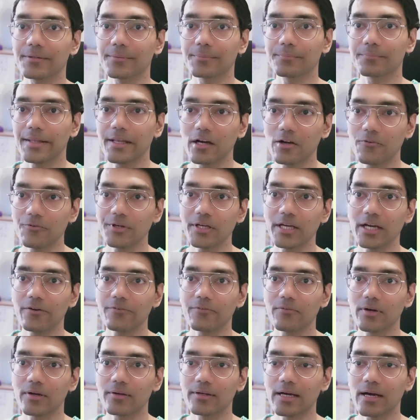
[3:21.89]
And now we
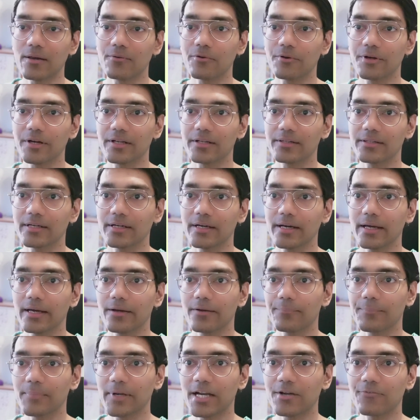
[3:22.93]
have downloaded
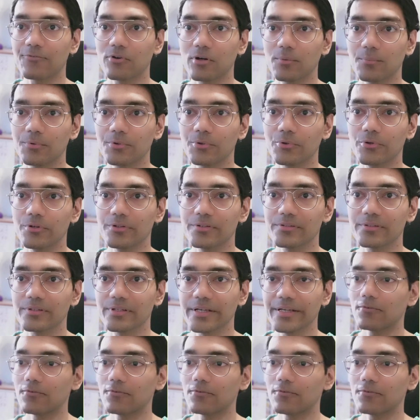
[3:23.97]
the platform tools.